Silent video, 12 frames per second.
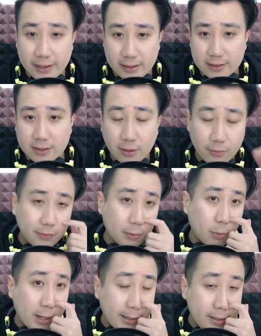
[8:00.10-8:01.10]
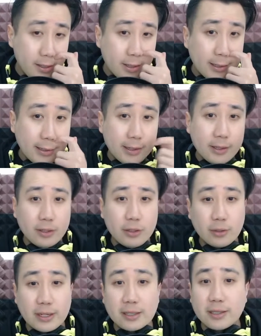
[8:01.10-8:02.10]
So for 1,
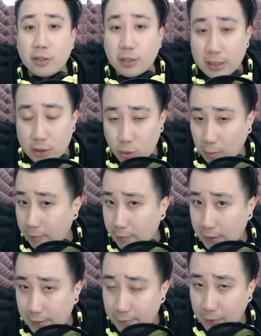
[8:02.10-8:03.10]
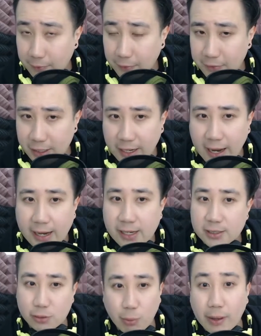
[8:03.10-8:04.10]
you can swing with him for 15k.
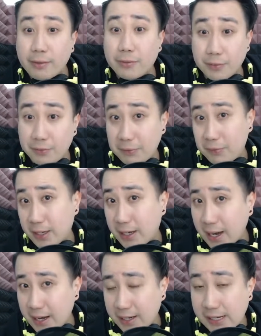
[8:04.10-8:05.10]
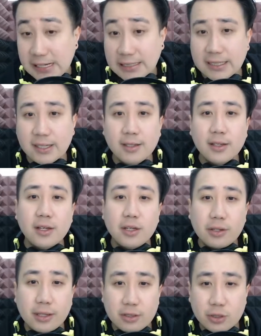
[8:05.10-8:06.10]
He's one of the 15k heater.
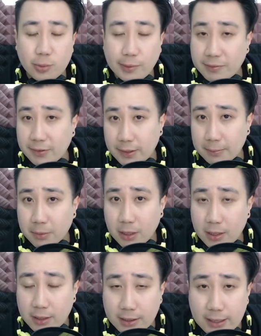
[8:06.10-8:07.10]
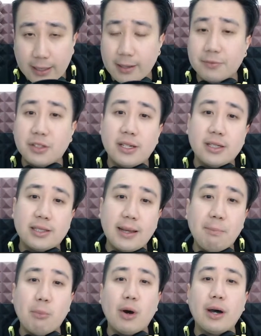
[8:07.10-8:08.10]
You get to swing with him. Then after that,
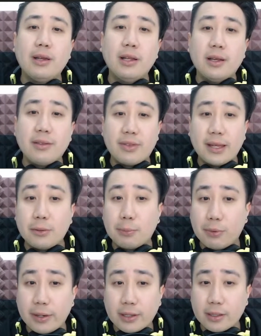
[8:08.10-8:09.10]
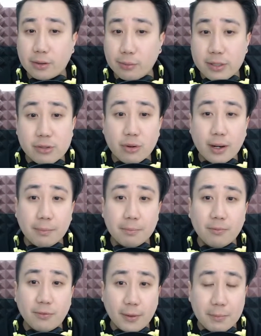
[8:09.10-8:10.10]
tap 1. Then you bring a 3 drop
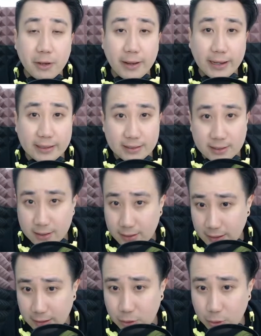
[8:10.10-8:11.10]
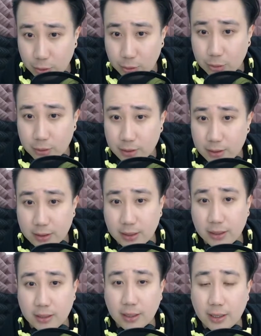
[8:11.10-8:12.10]
from your hands into
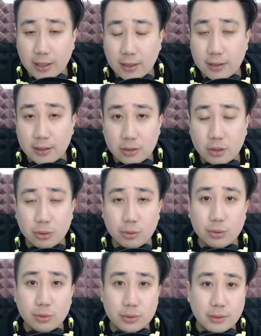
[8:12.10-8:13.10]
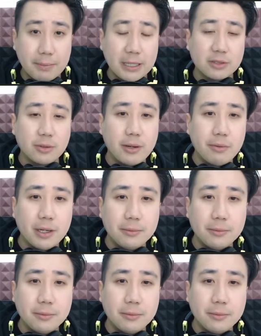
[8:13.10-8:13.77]
the battle area.